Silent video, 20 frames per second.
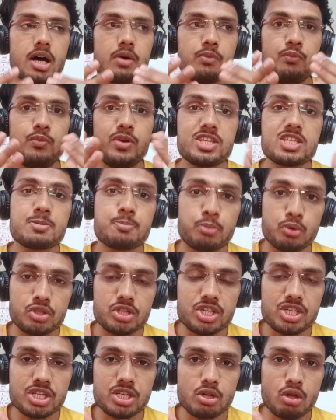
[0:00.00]
which
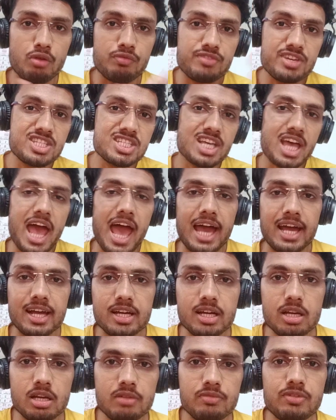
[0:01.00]
position or which
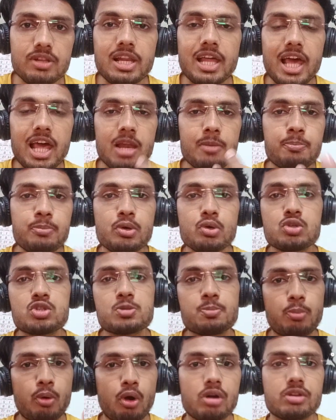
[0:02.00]
angle will help you
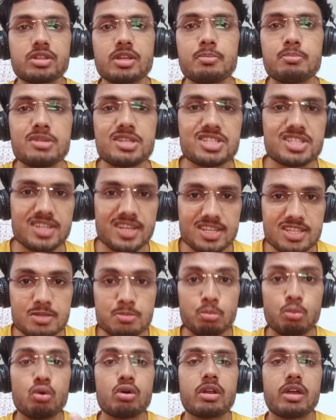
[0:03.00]
spot the mistakes
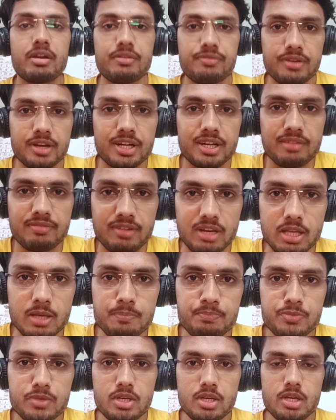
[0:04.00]
more effectively?
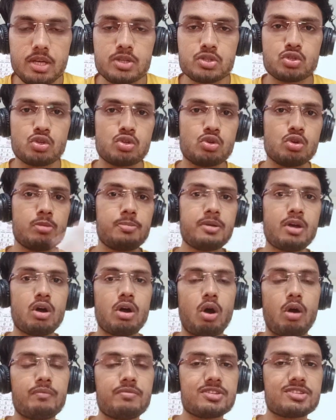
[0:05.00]
So you'll be
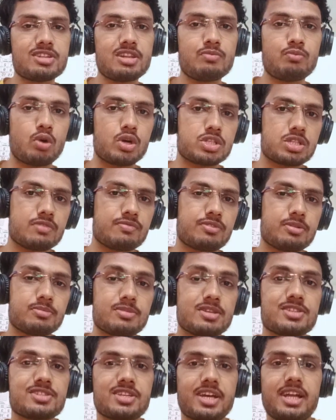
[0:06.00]
obviously watching from
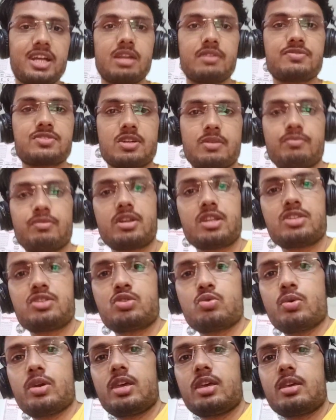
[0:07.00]
the side if someone is
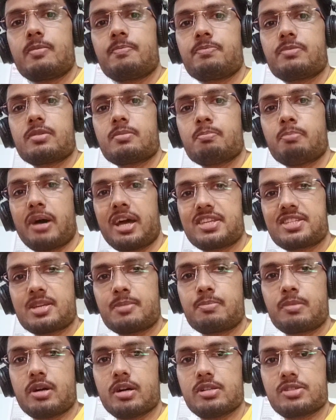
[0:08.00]
doing
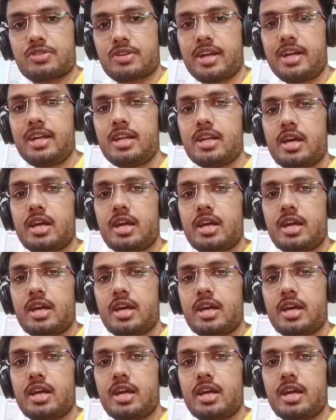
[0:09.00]
bicep curls, right?